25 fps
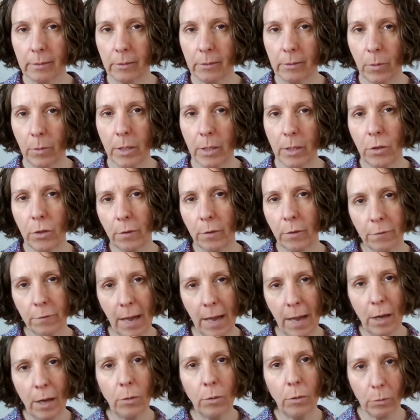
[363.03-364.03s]
Once you've
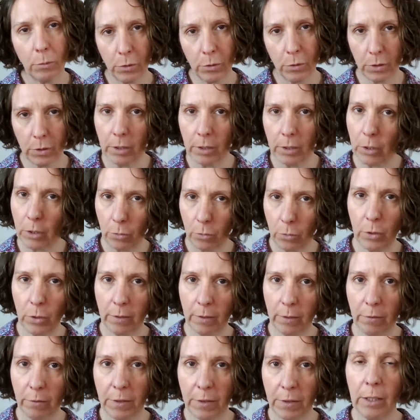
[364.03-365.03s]
found that you
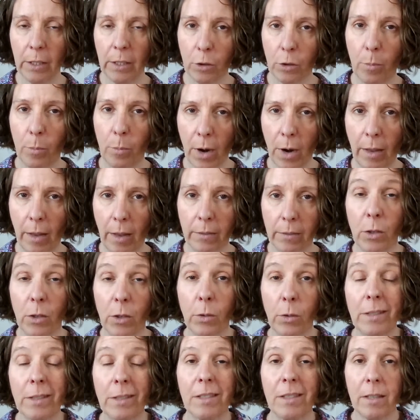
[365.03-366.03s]
can feel your breath, you
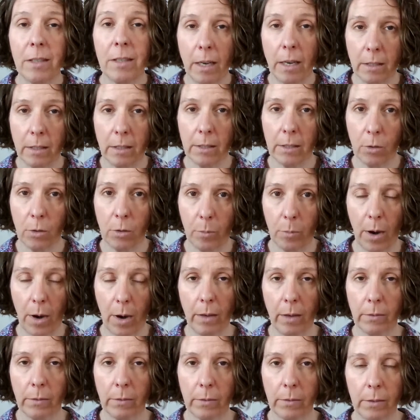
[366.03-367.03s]
can sense your
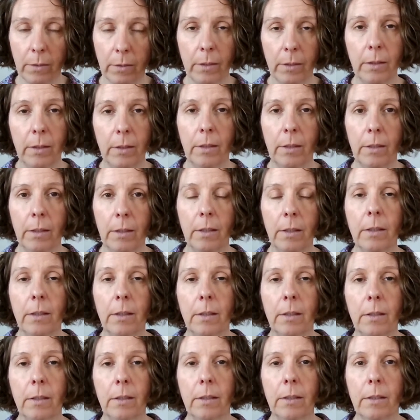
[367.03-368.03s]
breath.
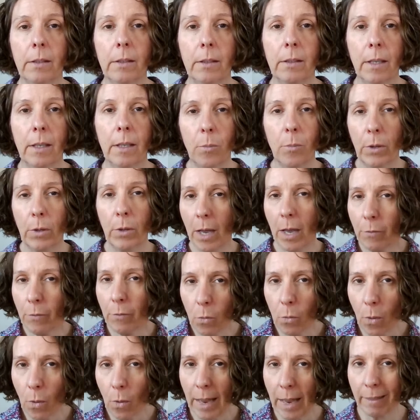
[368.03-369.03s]
In whatever
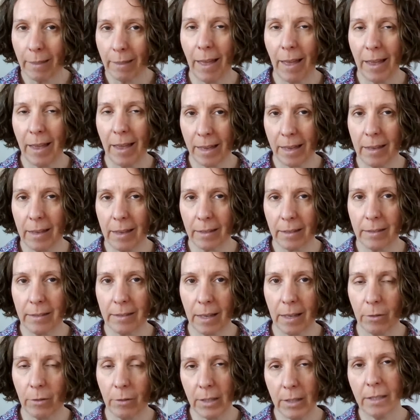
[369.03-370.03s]
way that is,
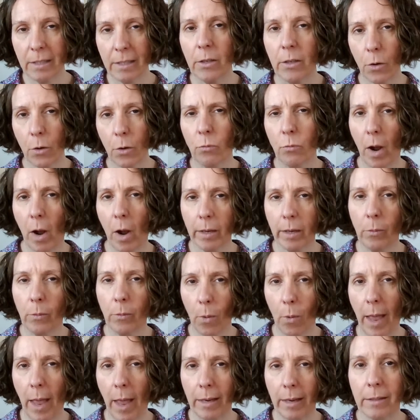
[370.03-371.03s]
there is no right
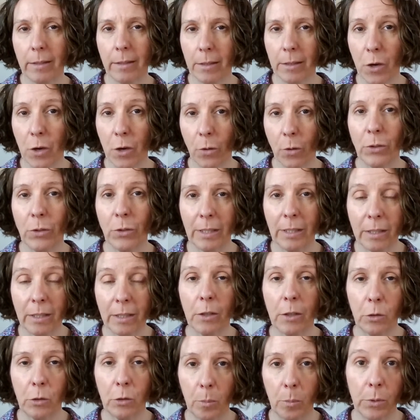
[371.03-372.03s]
way to notice
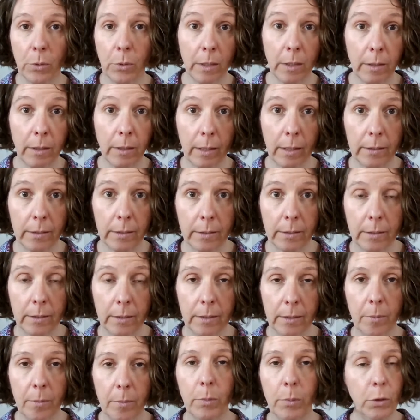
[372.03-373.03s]
that you're breathing,
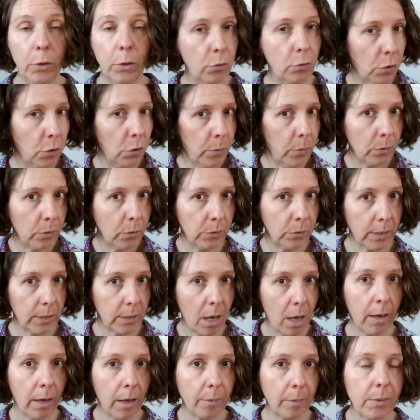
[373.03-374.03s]
but you do it all the
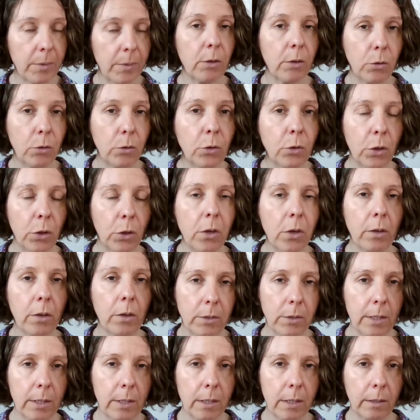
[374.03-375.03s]
time, so you can
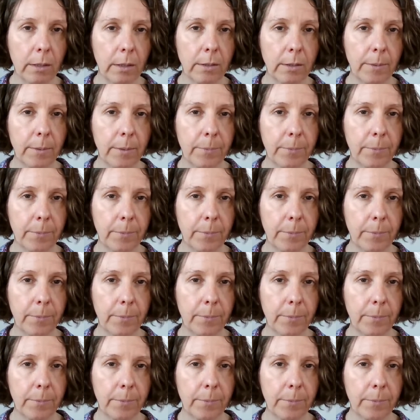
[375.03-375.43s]
notice it.